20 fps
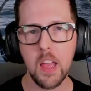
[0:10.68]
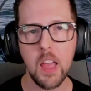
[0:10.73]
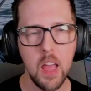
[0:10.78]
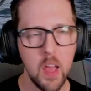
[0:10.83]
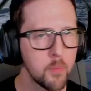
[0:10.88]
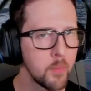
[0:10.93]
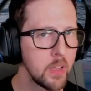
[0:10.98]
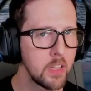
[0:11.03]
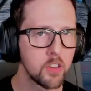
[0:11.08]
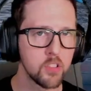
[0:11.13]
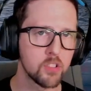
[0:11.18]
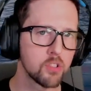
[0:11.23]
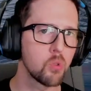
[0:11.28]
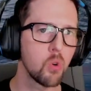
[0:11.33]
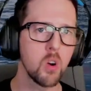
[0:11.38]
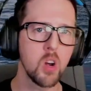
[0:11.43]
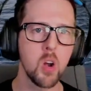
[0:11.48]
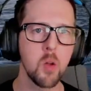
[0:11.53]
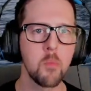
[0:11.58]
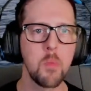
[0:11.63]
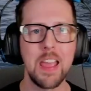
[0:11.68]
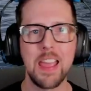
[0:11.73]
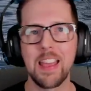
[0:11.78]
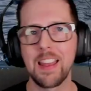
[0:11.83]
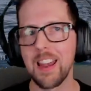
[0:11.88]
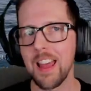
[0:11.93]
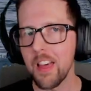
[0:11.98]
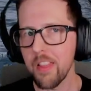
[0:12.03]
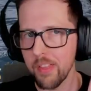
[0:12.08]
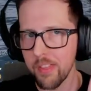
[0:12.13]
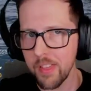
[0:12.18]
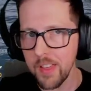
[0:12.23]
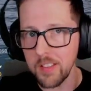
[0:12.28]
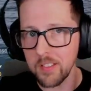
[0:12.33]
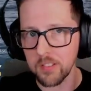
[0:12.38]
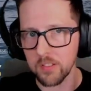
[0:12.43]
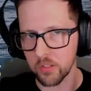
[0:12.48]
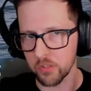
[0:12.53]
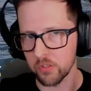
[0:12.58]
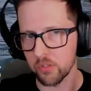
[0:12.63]
am a destroyer main.
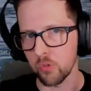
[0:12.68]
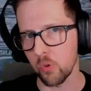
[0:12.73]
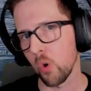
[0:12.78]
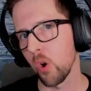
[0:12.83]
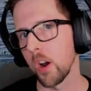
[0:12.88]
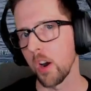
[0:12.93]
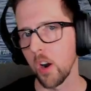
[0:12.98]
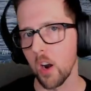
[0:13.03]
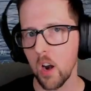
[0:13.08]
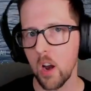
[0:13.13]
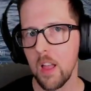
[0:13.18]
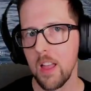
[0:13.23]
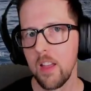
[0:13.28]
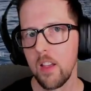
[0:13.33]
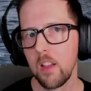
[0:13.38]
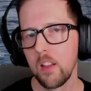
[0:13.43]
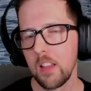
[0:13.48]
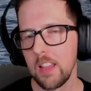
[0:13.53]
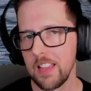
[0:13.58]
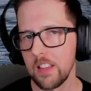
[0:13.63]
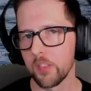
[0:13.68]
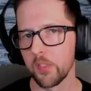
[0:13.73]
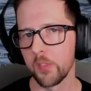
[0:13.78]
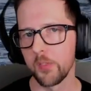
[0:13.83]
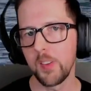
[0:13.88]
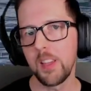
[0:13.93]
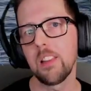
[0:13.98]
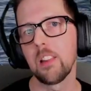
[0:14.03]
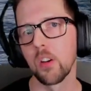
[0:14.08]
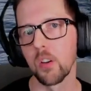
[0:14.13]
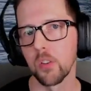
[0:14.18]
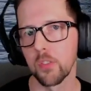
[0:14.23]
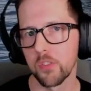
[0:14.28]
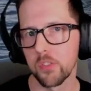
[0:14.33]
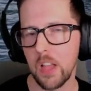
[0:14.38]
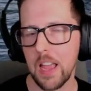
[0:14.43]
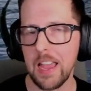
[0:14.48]
This destroyer is Velos,